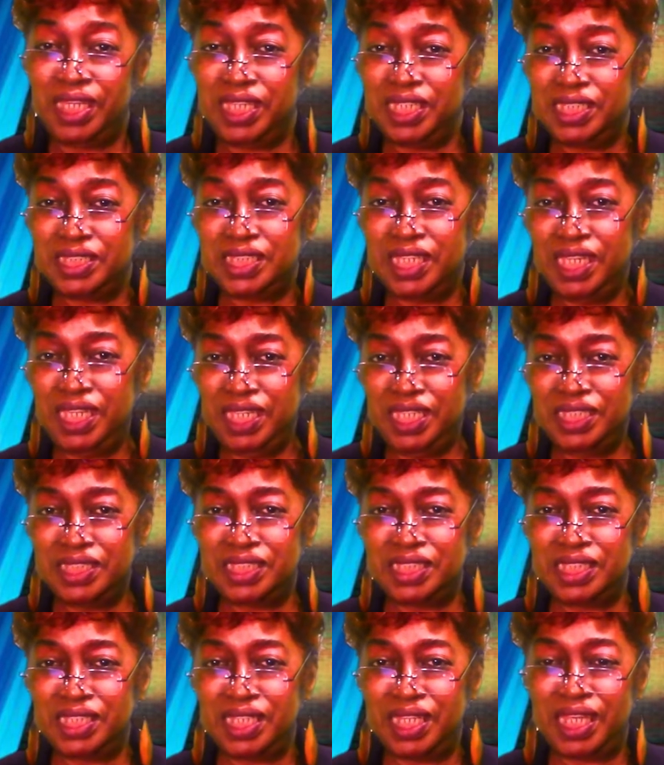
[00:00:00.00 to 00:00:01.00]
In His
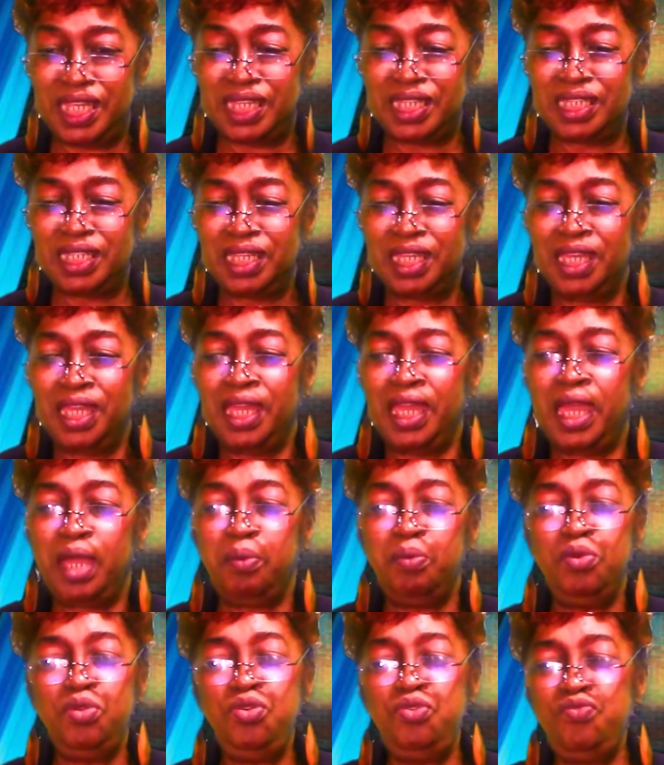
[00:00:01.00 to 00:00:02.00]
hands, then.
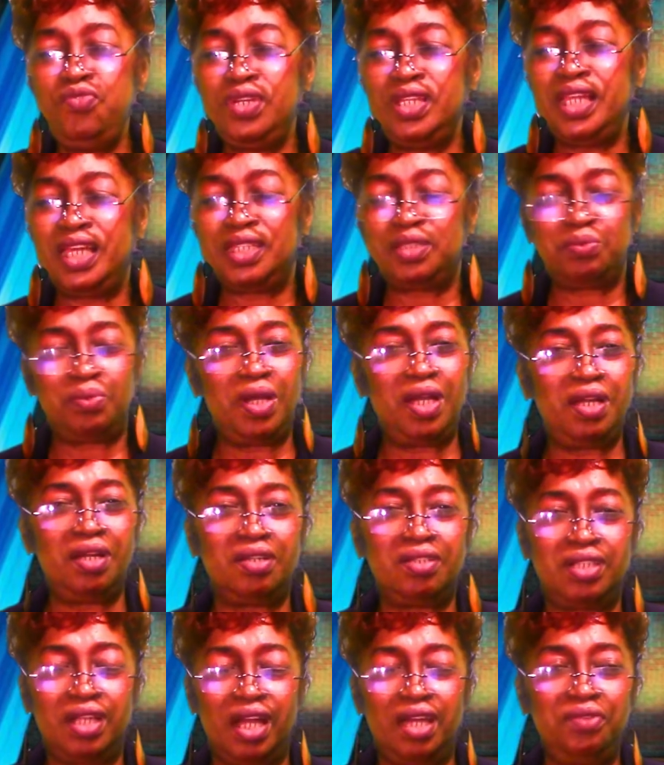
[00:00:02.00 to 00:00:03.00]
And you feel like, wow,
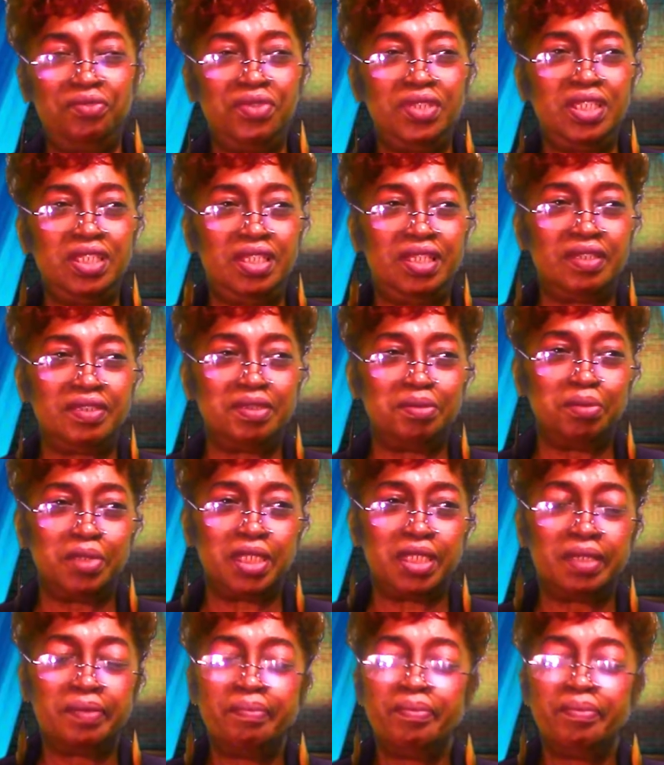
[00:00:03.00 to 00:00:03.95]
God really loves me.